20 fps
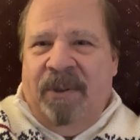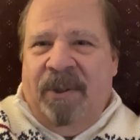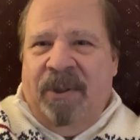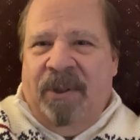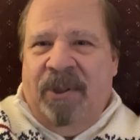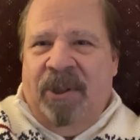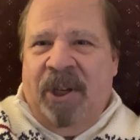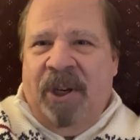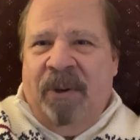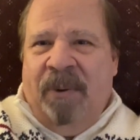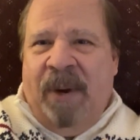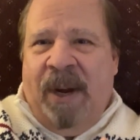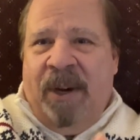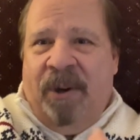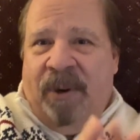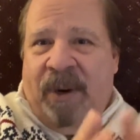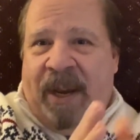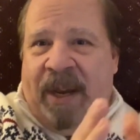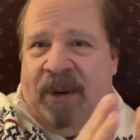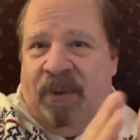
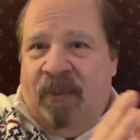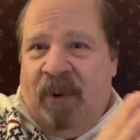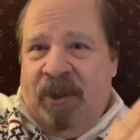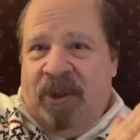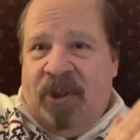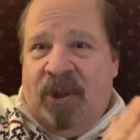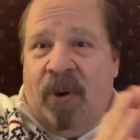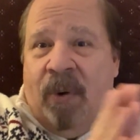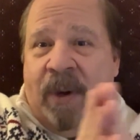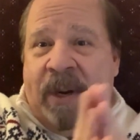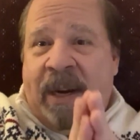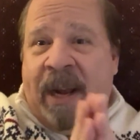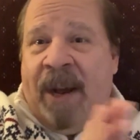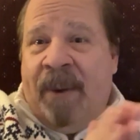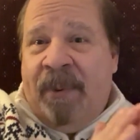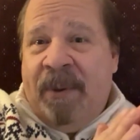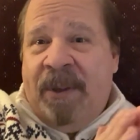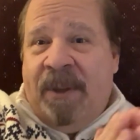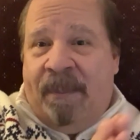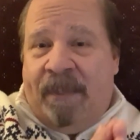generator and what's going
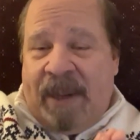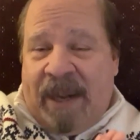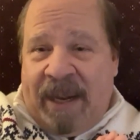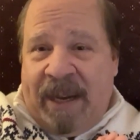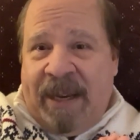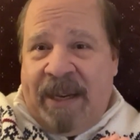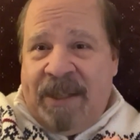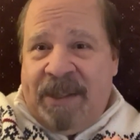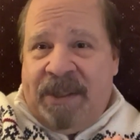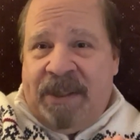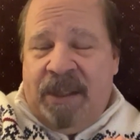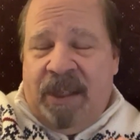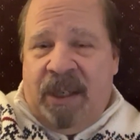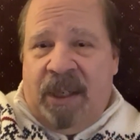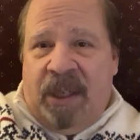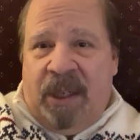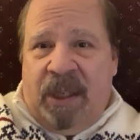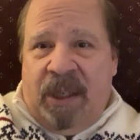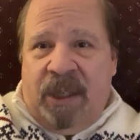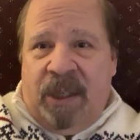on with the bias.
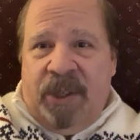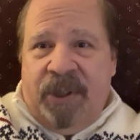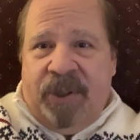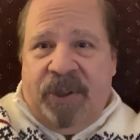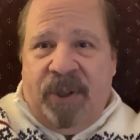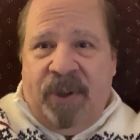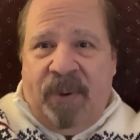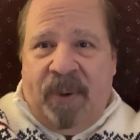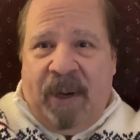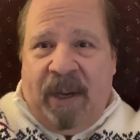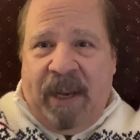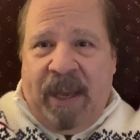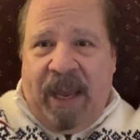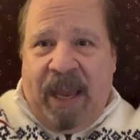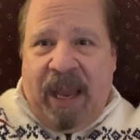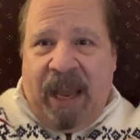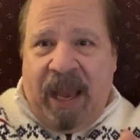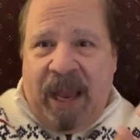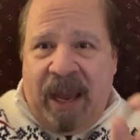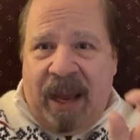So I
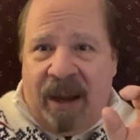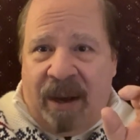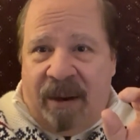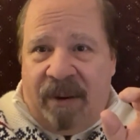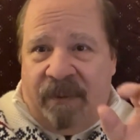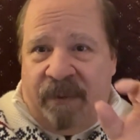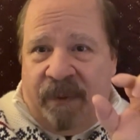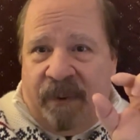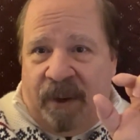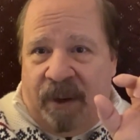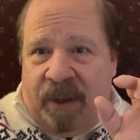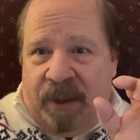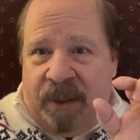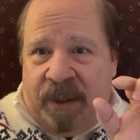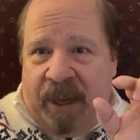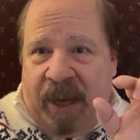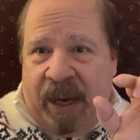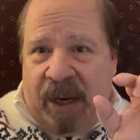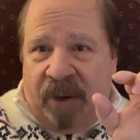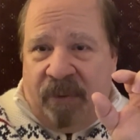have
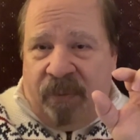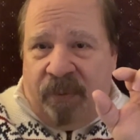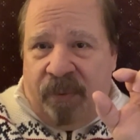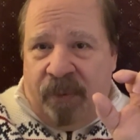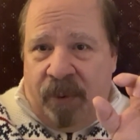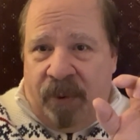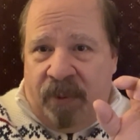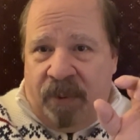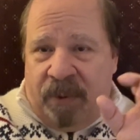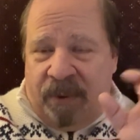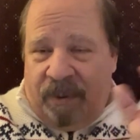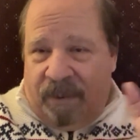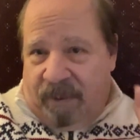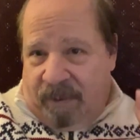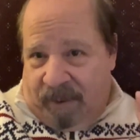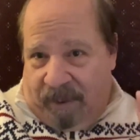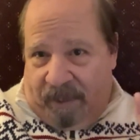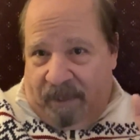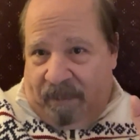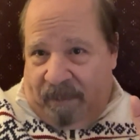an Adafruit,
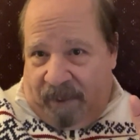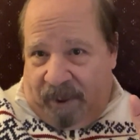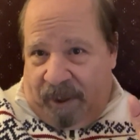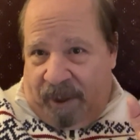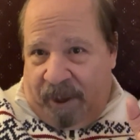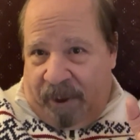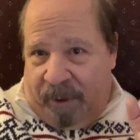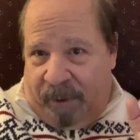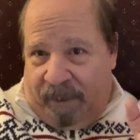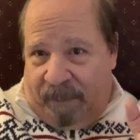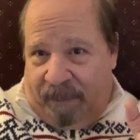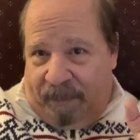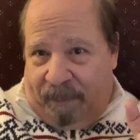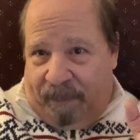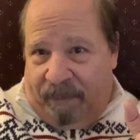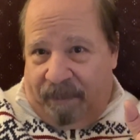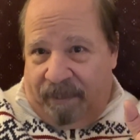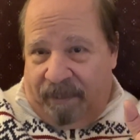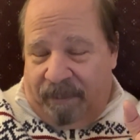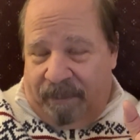another
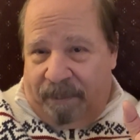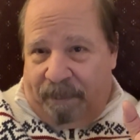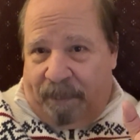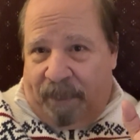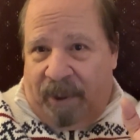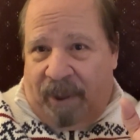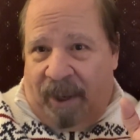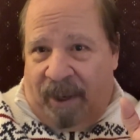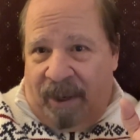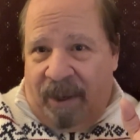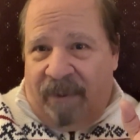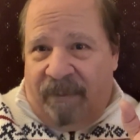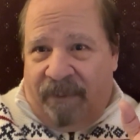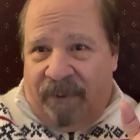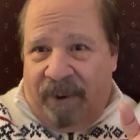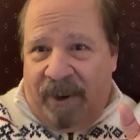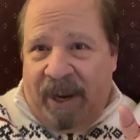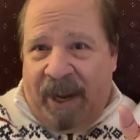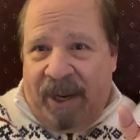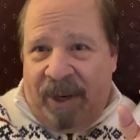plug
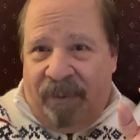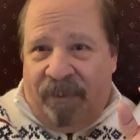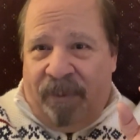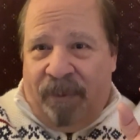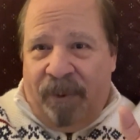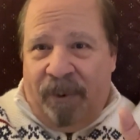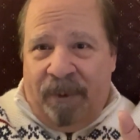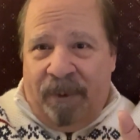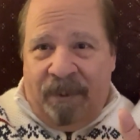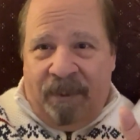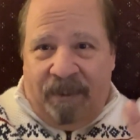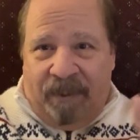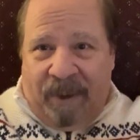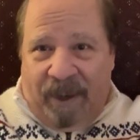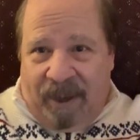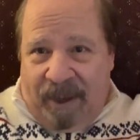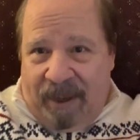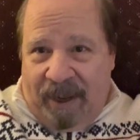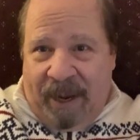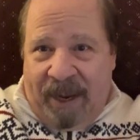for Adafruit.
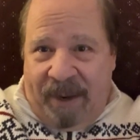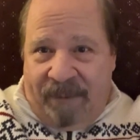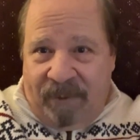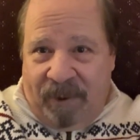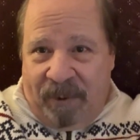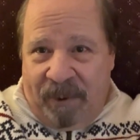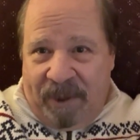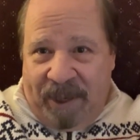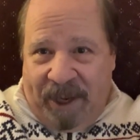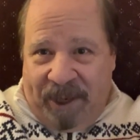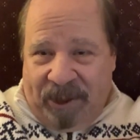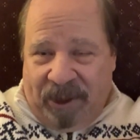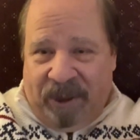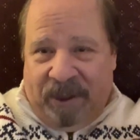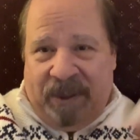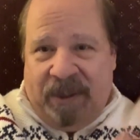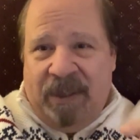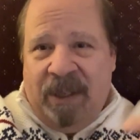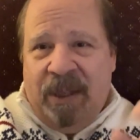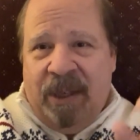I have no
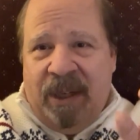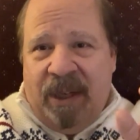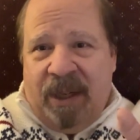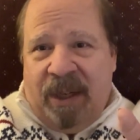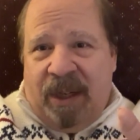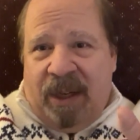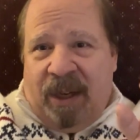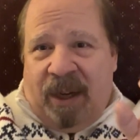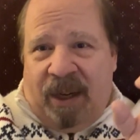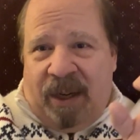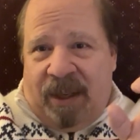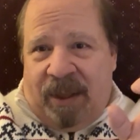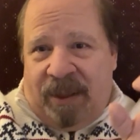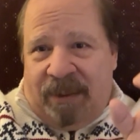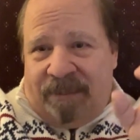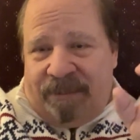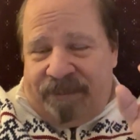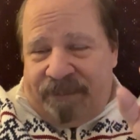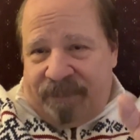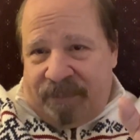connection.
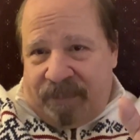And